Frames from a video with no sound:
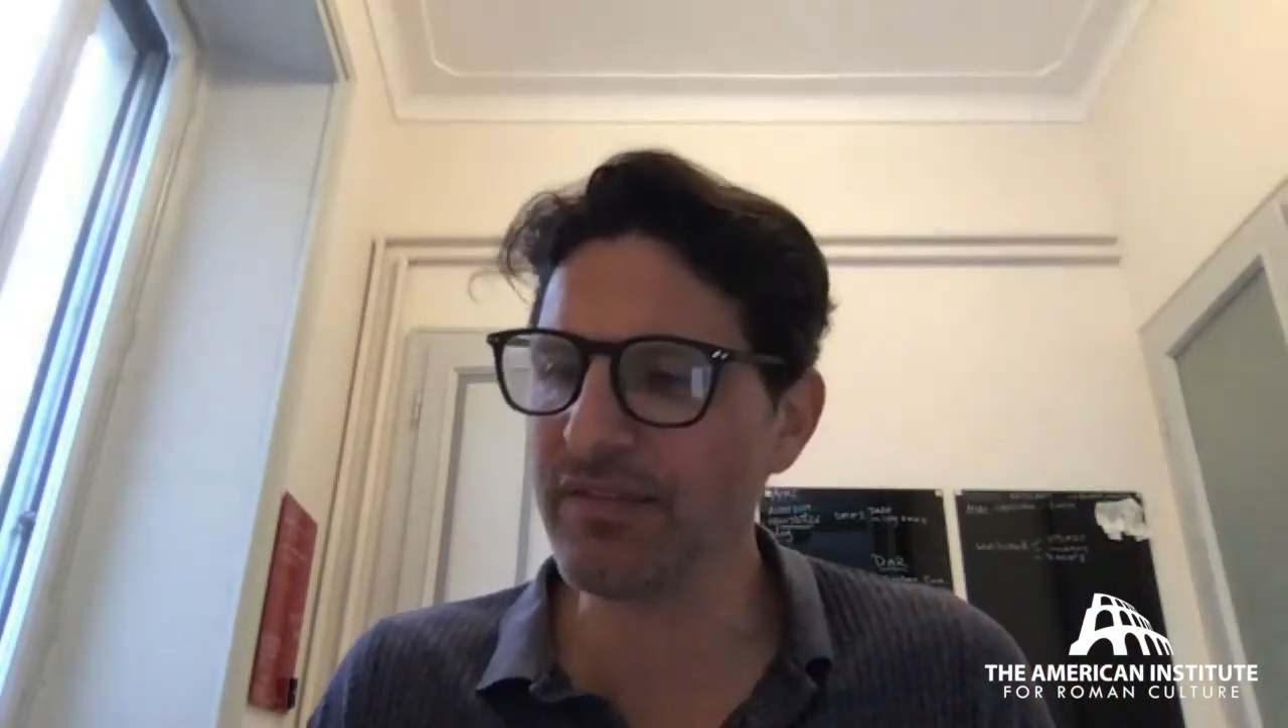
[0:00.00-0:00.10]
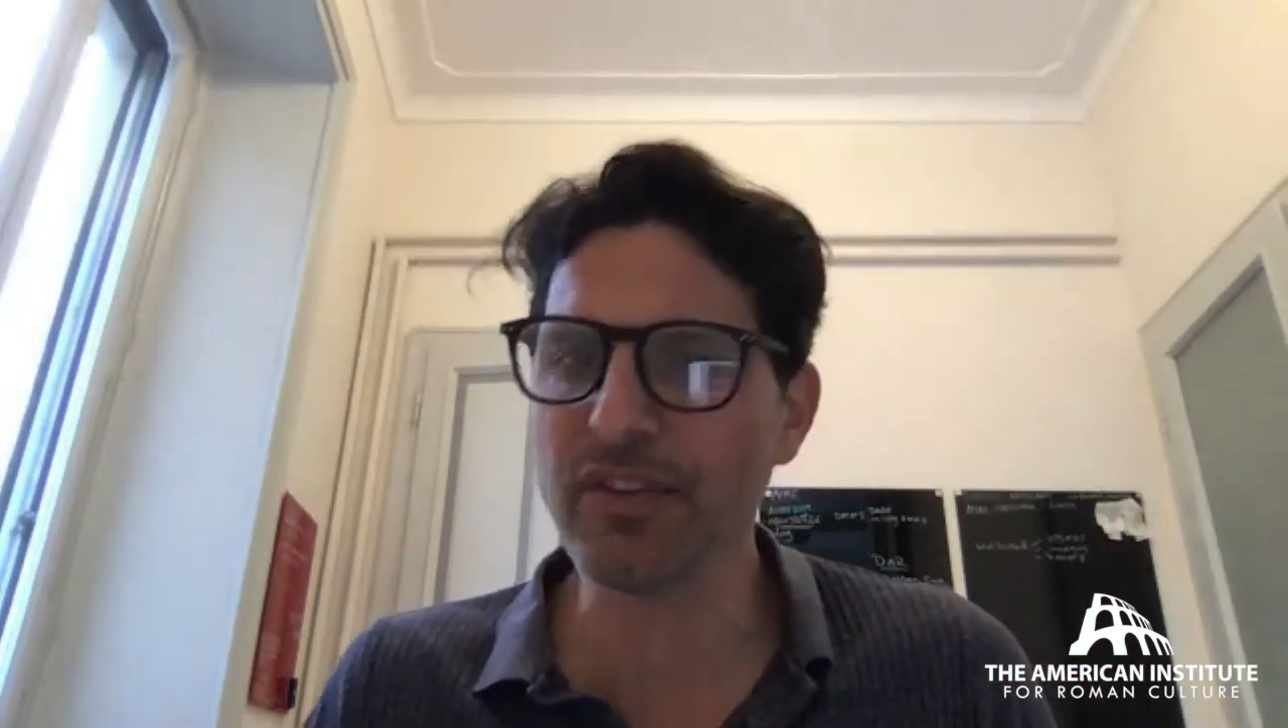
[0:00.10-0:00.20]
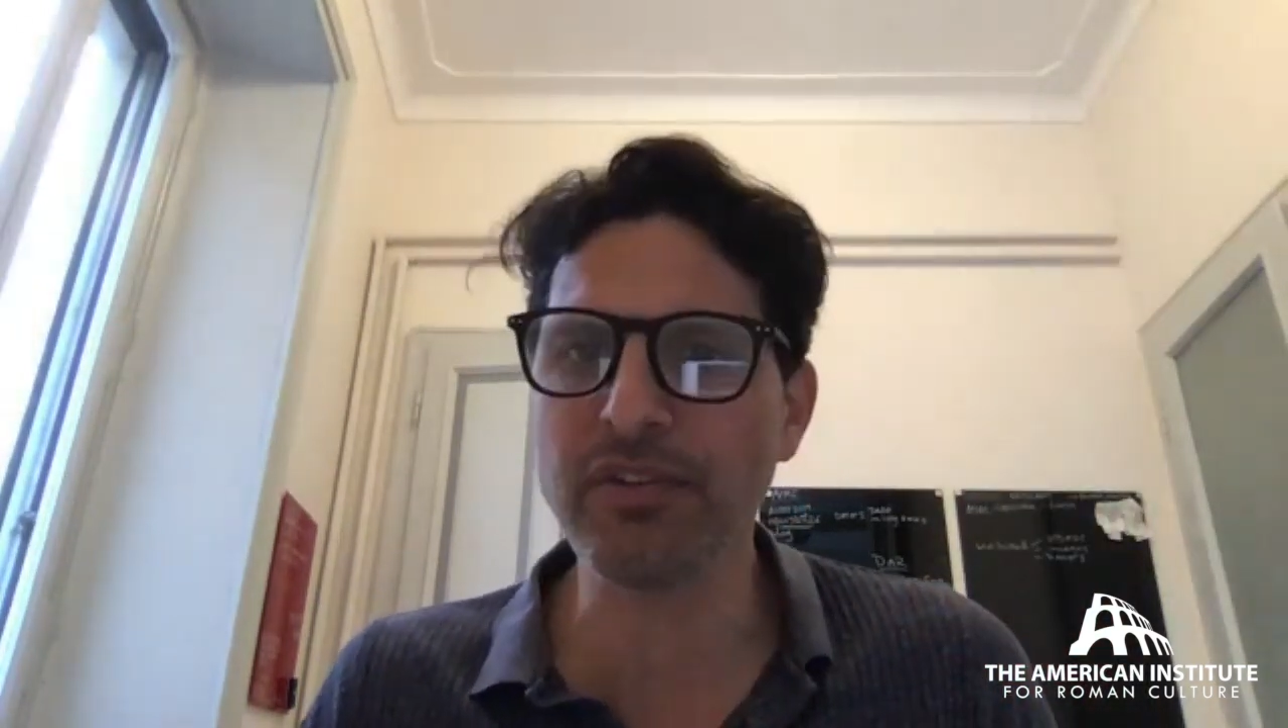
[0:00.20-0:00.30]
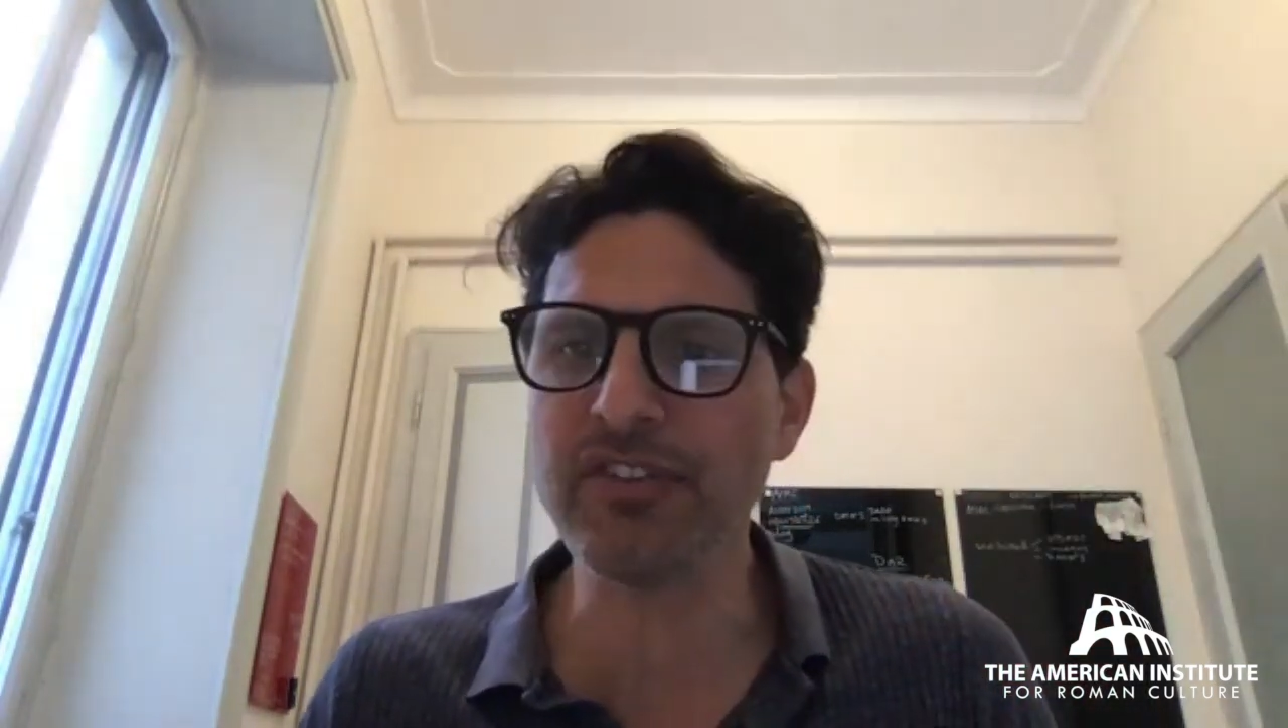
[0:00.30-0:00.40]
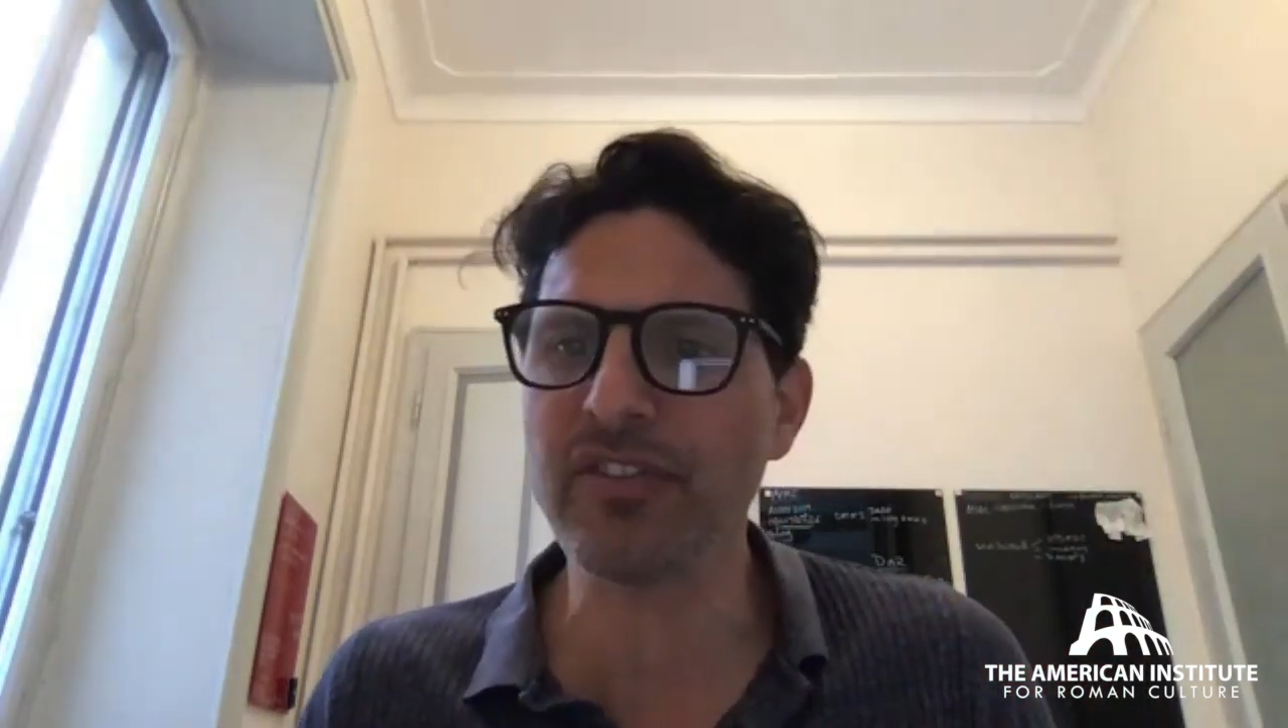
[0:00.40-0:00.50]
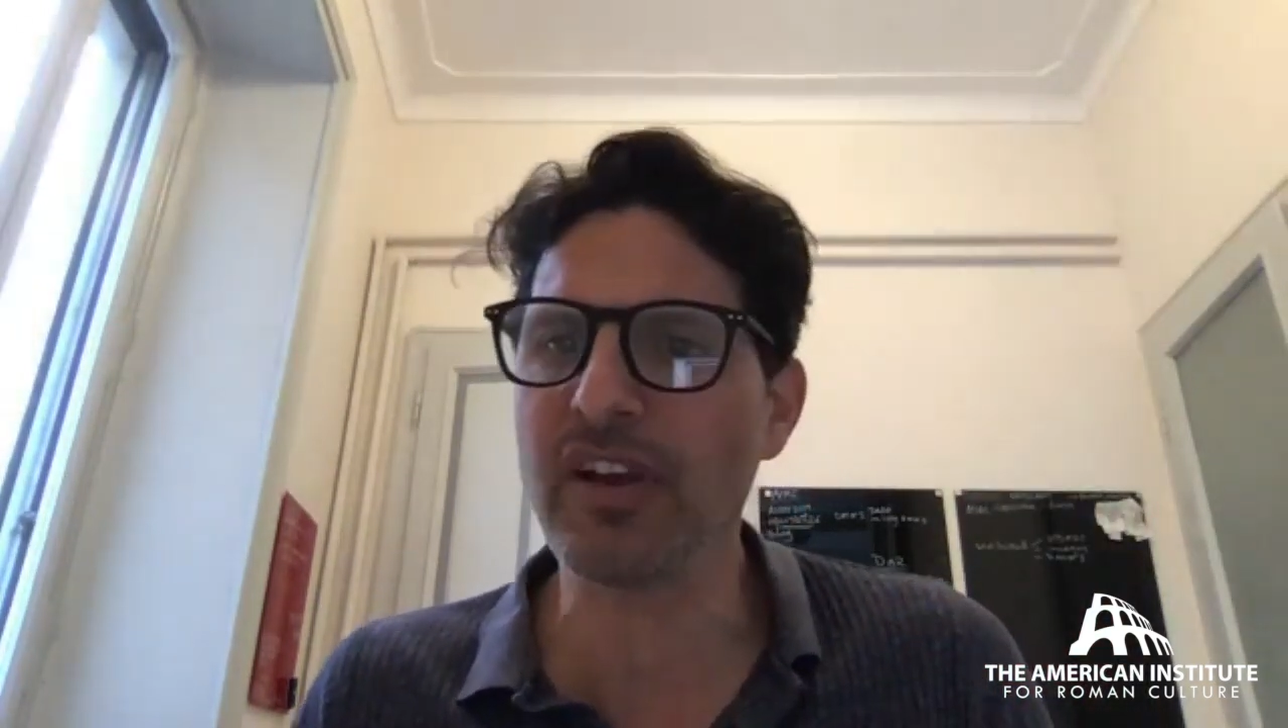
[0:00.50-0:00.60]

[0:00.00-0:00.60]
for the rest of the